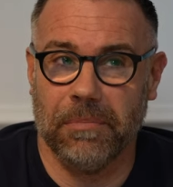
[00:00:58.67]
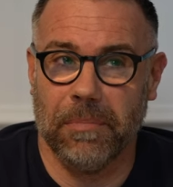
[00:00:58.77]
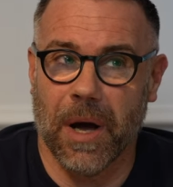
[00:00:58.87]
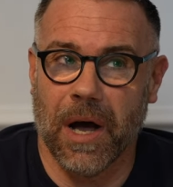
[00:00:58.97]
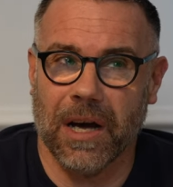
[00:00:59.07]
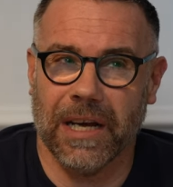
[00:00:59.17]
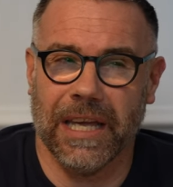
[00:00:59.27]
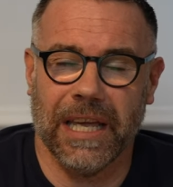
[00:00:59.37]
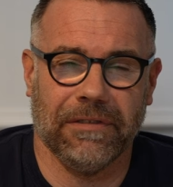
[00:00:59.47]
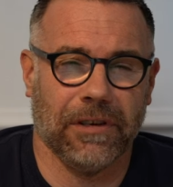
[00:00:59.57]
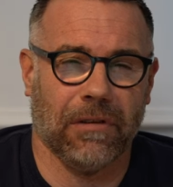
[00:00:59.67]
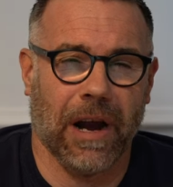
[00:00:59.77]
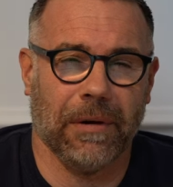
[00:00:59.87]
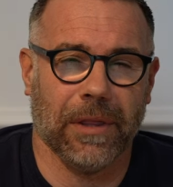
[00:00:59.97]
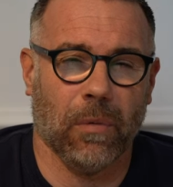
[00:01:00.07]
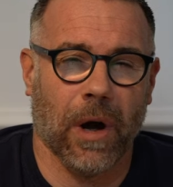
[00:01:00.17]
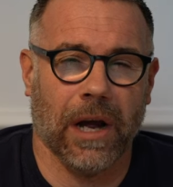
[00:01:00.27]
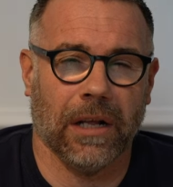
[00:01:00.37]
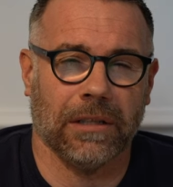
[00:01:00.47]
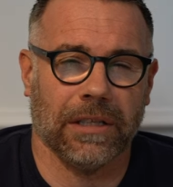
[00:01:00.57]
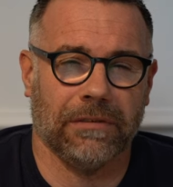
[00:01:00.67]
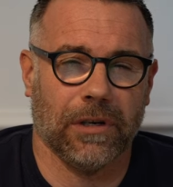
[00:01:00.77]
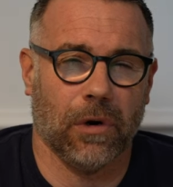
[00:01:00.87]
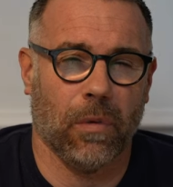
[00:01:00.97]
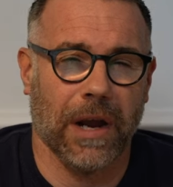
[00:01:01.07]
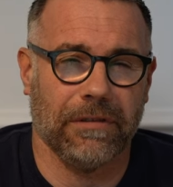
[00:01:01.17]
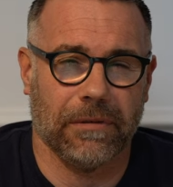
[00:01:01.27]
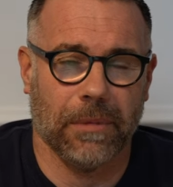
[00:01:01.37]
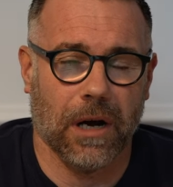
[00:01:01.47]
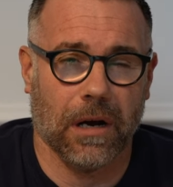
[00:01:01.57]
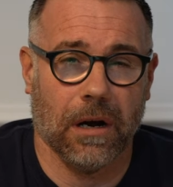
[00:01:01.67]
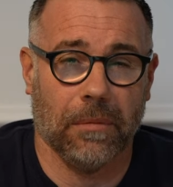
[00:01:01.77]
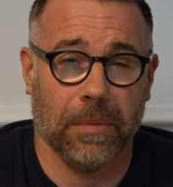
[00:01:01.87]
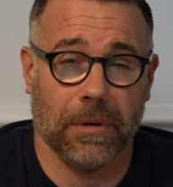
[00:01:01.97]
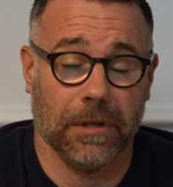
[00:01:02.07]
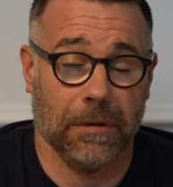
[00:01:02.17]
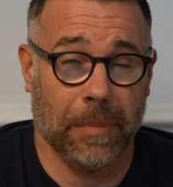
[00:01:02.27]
But if you're out in the wild, if you're away from hookup, your